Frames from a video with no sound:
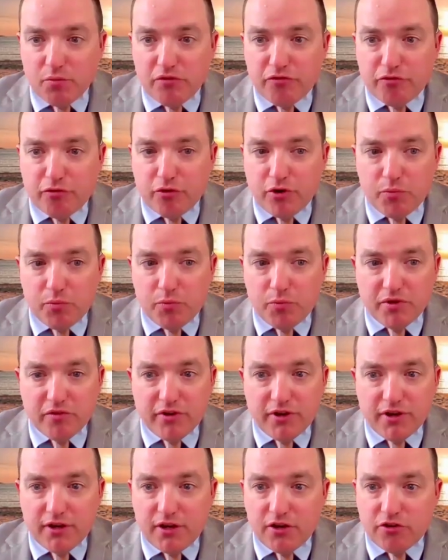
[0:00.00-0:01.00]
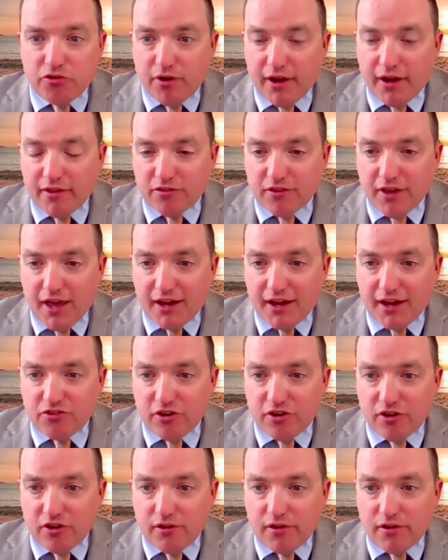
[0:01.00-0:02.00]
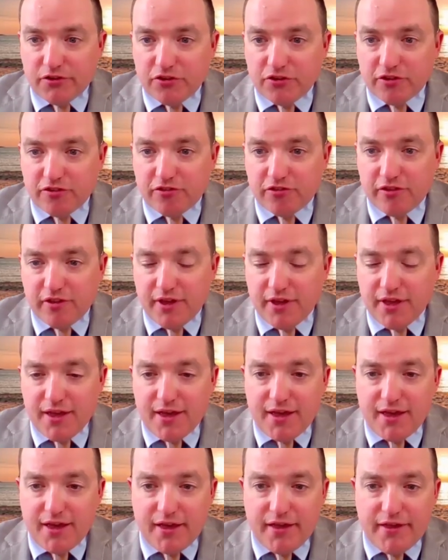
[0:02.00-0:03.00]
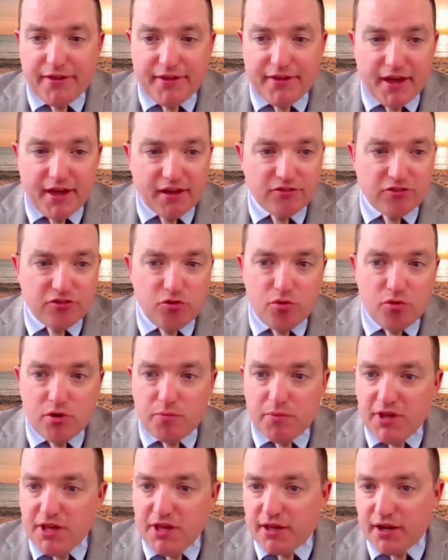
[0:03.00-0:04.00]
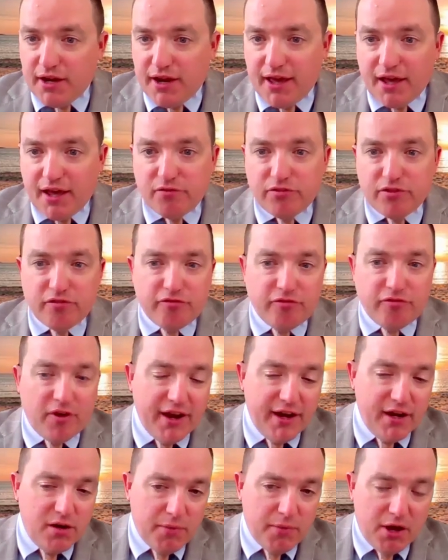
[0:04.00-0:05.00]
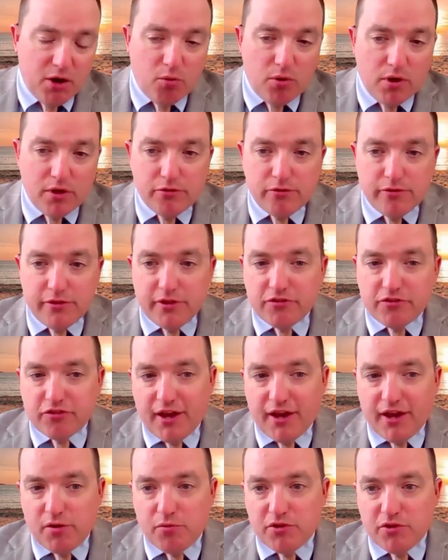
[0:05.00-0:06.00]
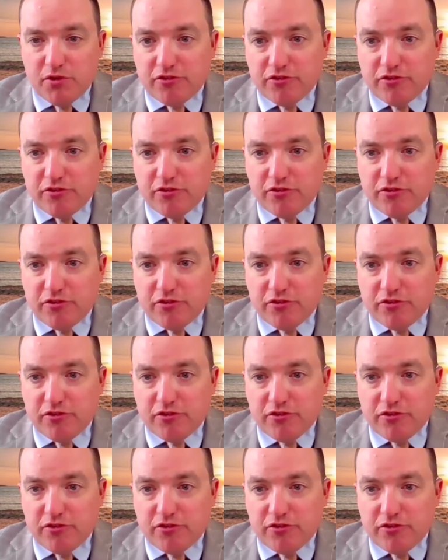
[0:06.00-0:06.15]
before you pivoted to transactional. Yes, you and me can have the fight about whether this item is